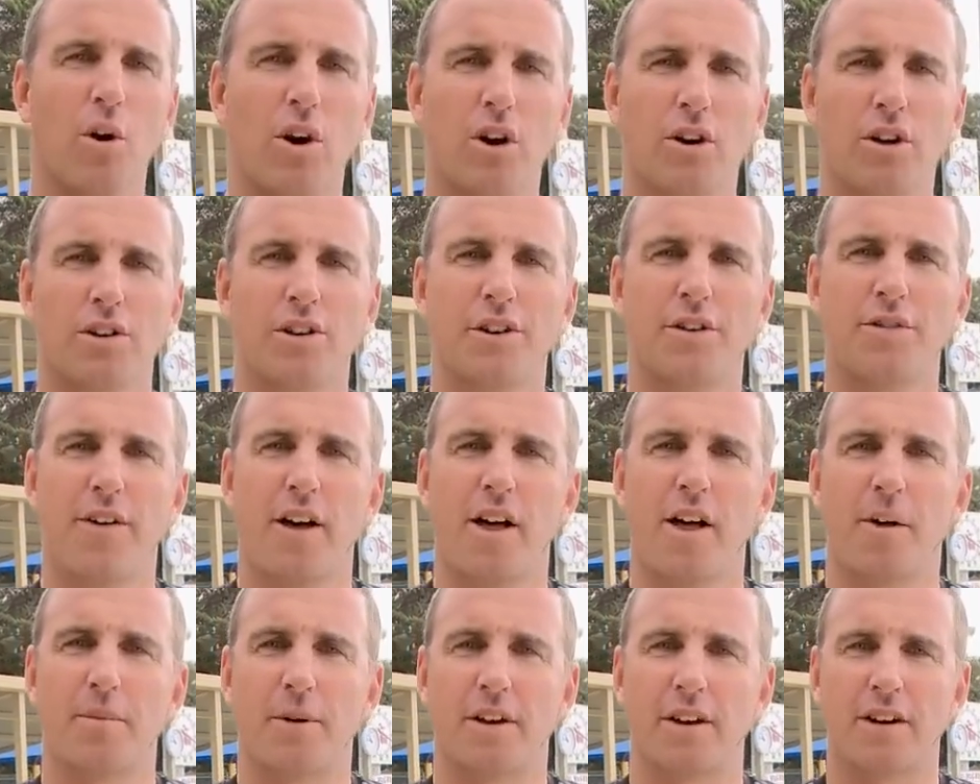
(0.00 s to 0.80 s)
work on
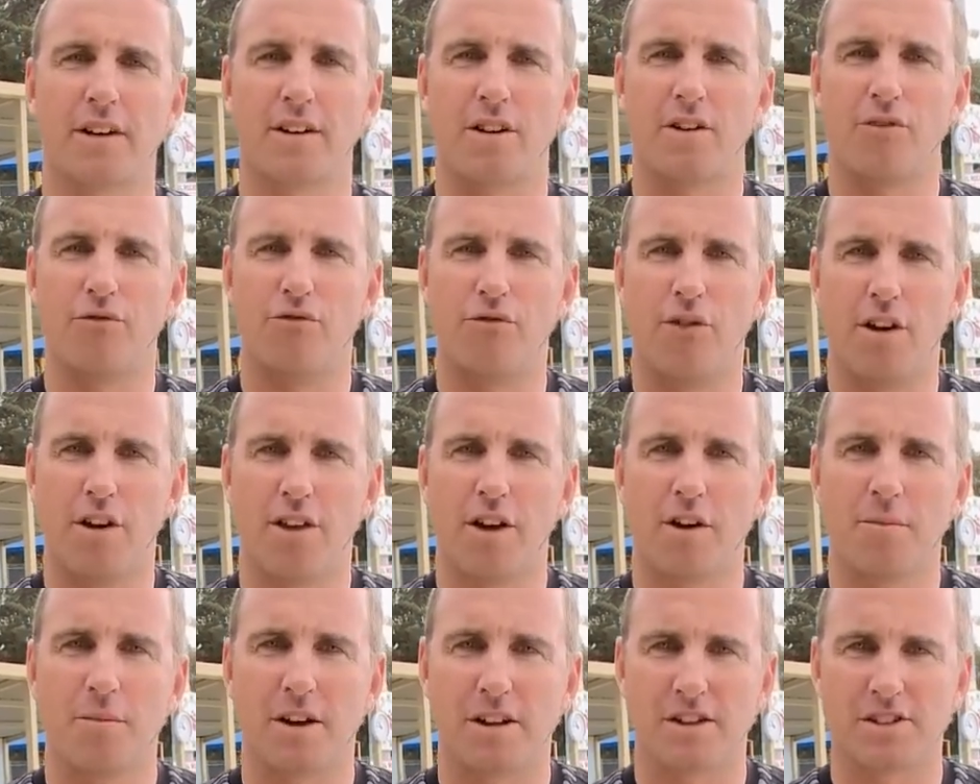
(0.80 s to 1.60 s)
developing
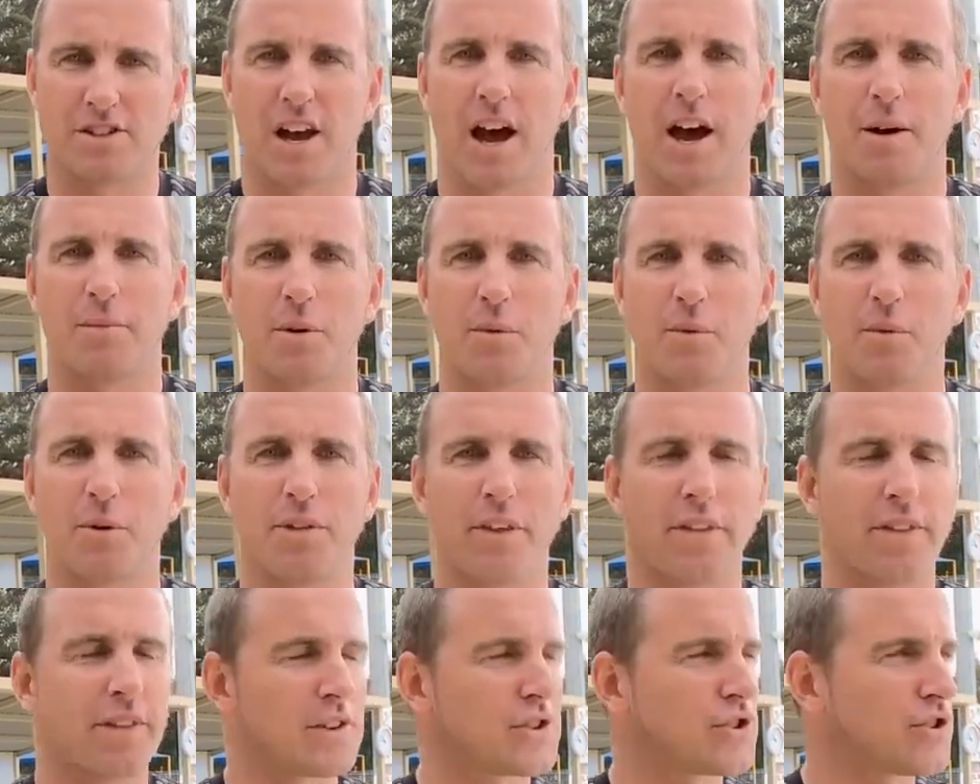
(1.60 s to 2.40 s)
rhythm and timing
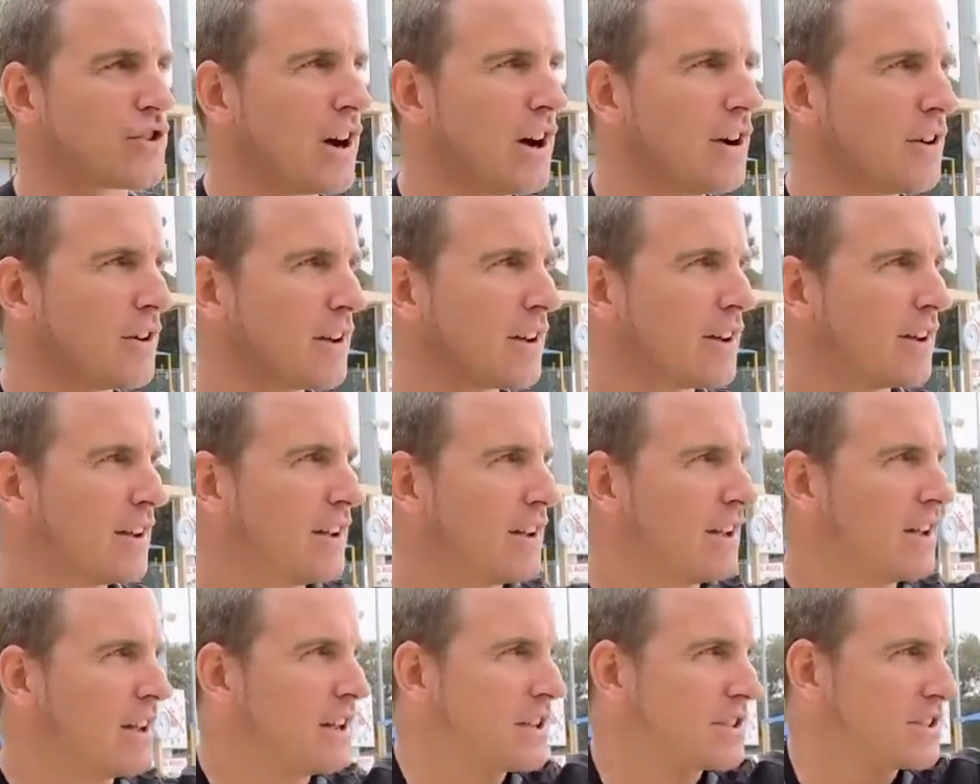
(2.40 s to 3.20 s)
within the stroke.
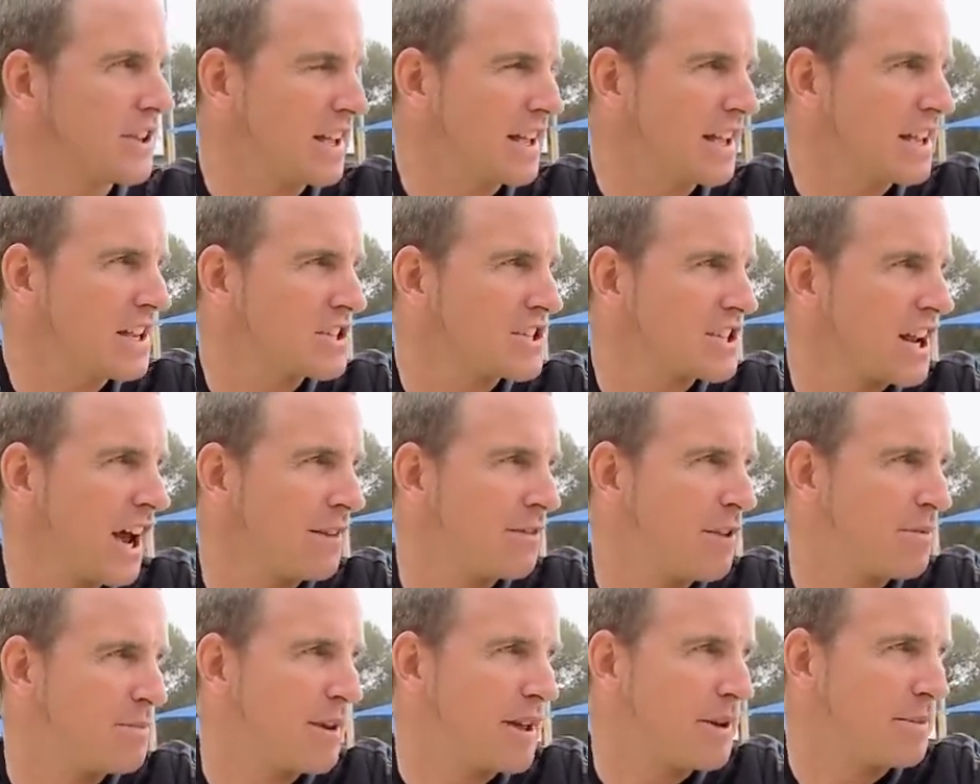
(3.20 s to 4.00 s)
So each
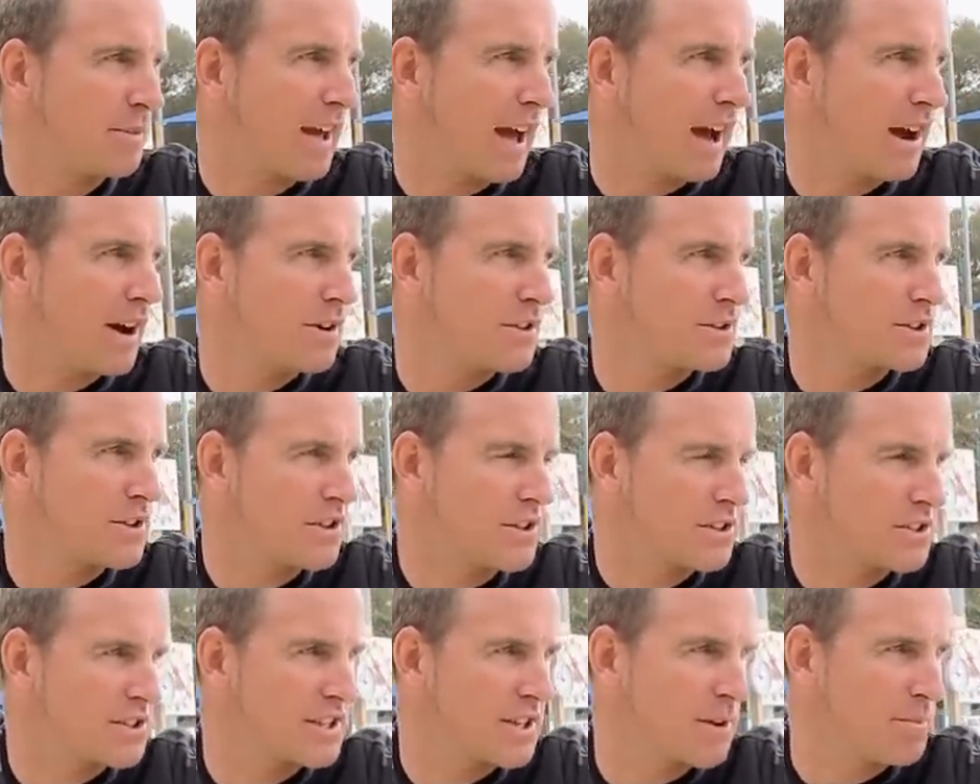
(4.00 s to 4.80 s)
time the beep goes,
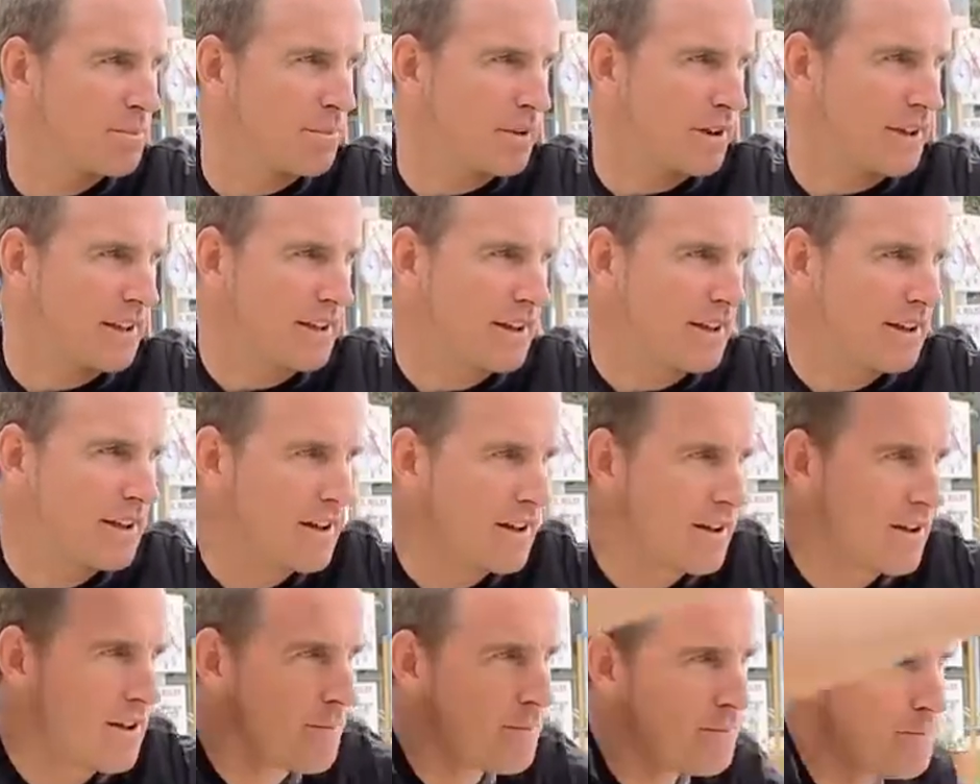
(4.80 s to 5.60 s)
it's simply
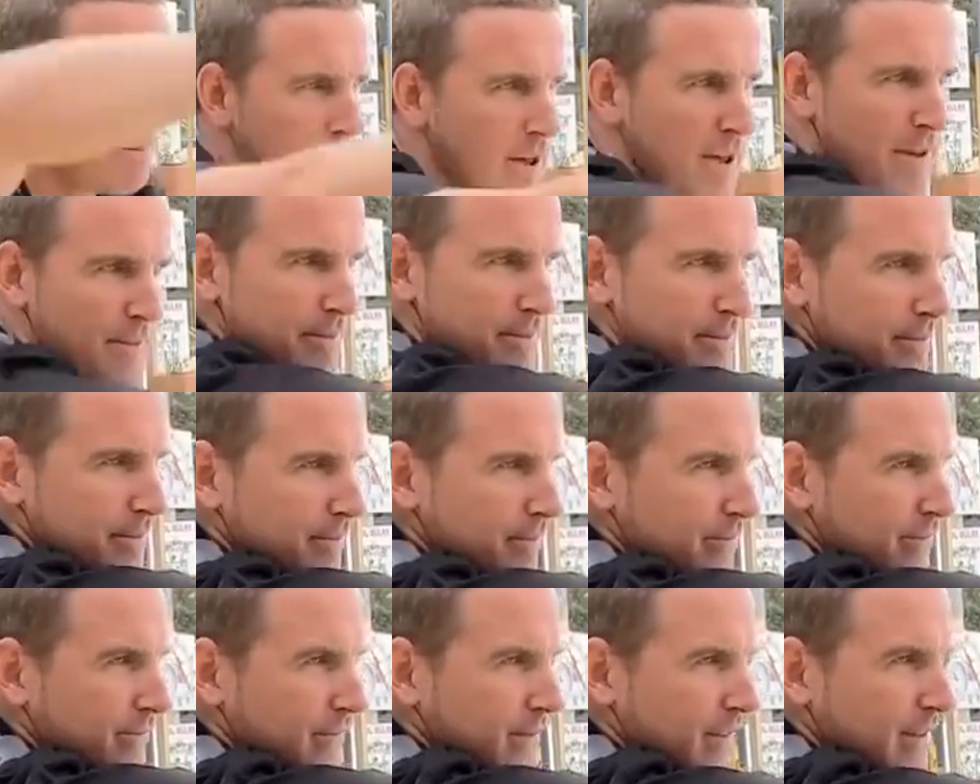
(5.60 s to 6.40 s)
beep,
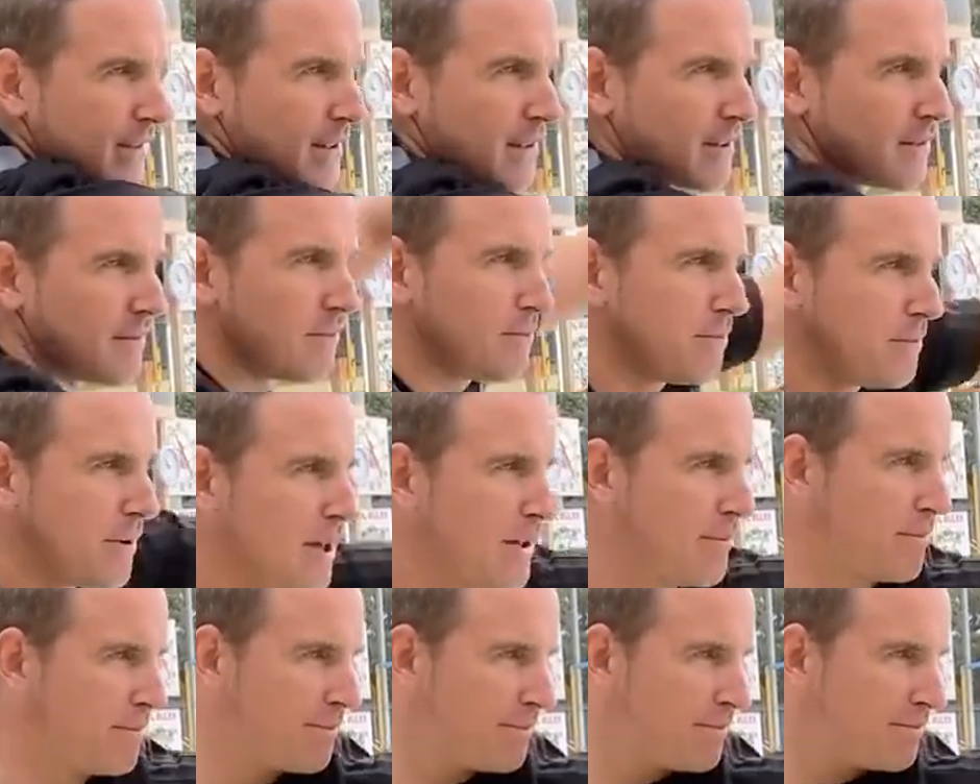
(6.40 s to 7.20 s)

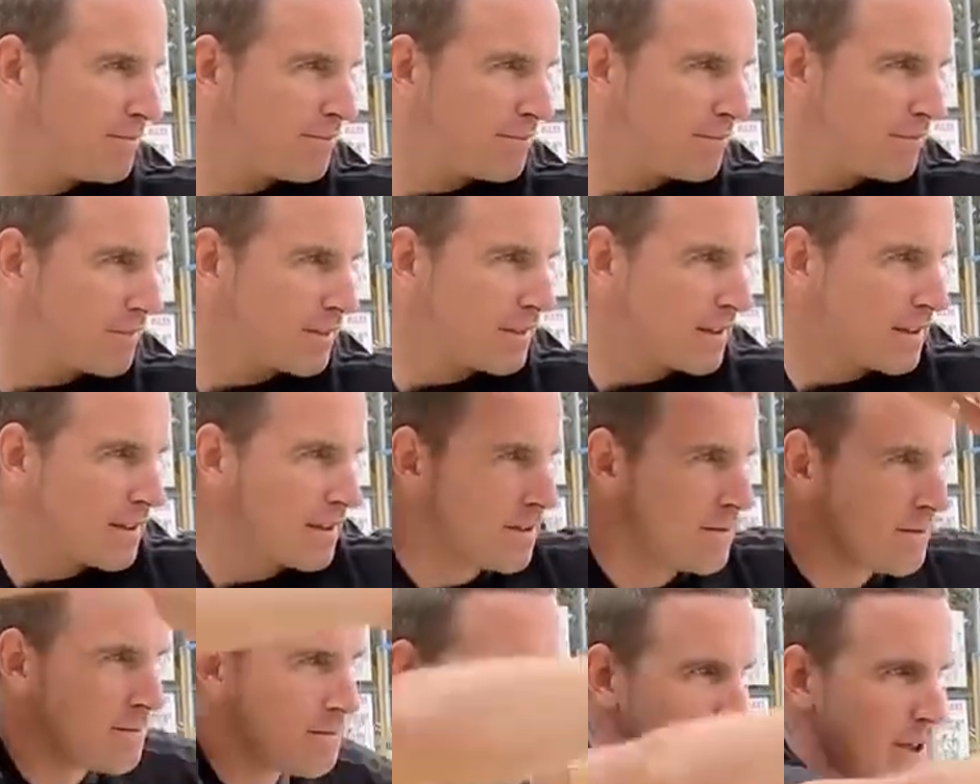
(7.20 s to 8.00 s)
beep,
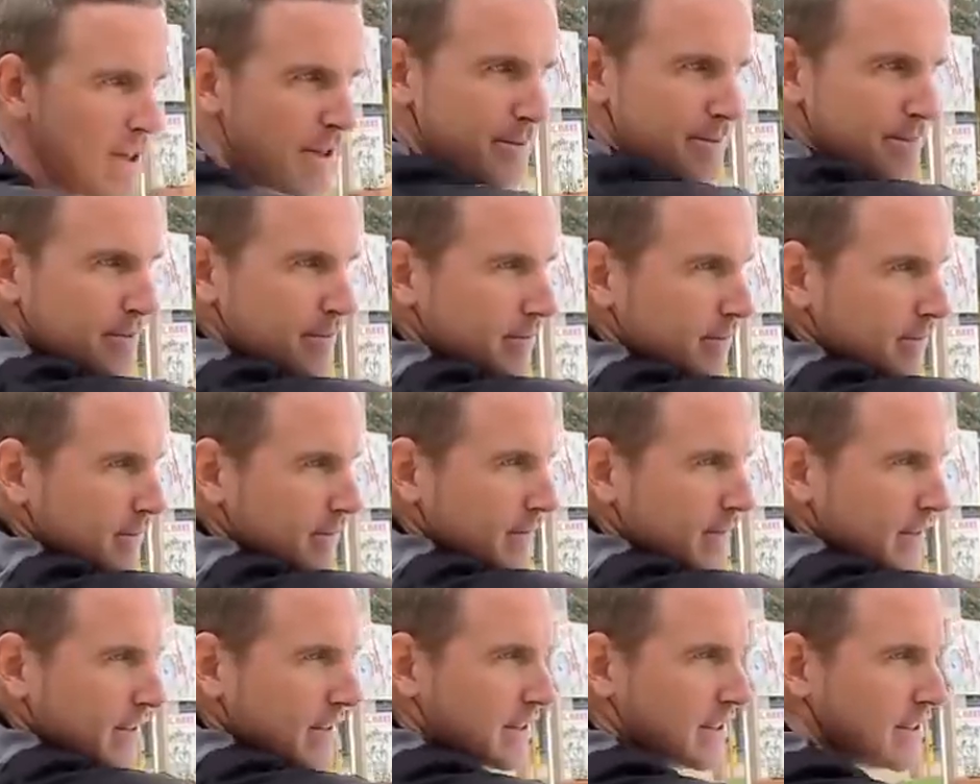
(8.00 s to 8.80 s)
beep
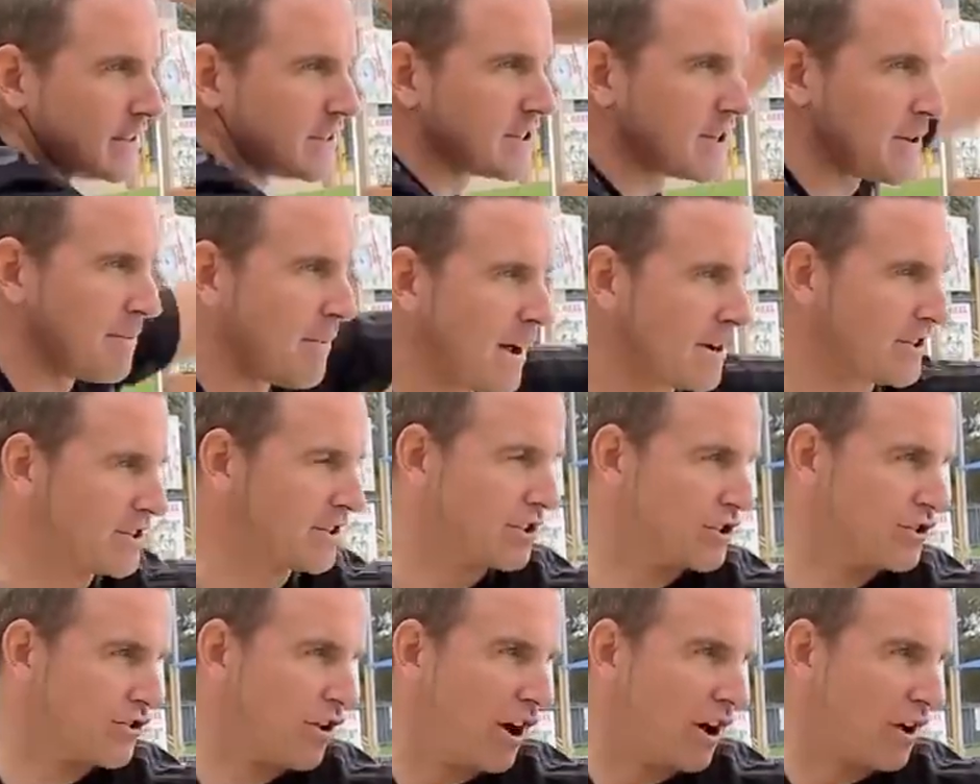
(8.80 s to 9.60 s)
to match
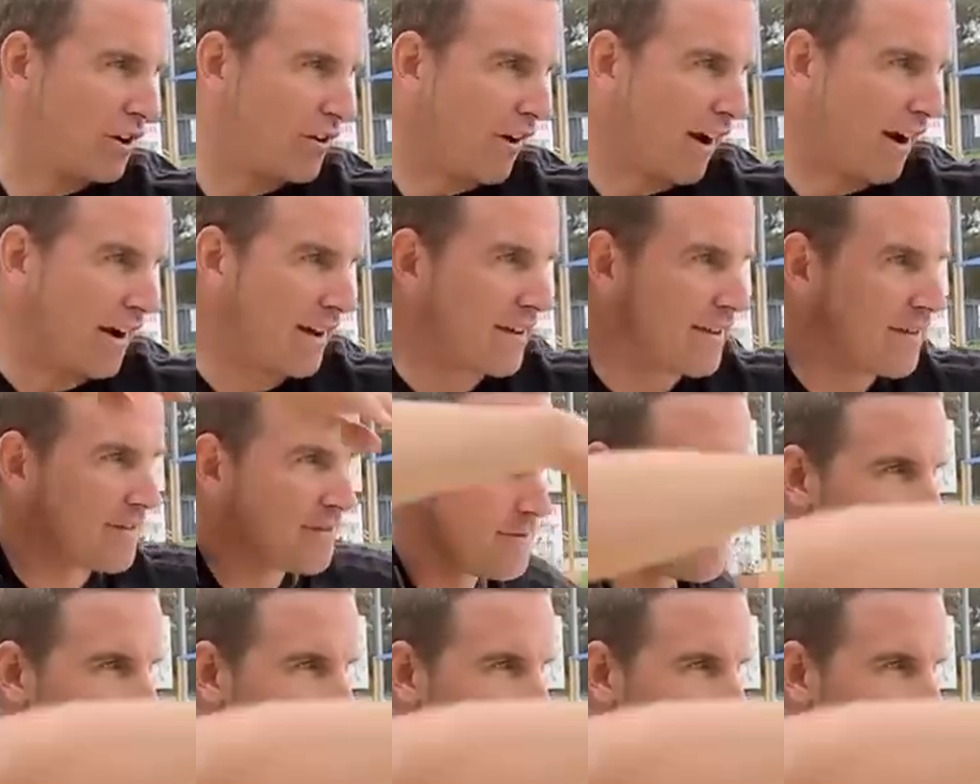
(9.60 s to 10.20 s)
the stroke rate.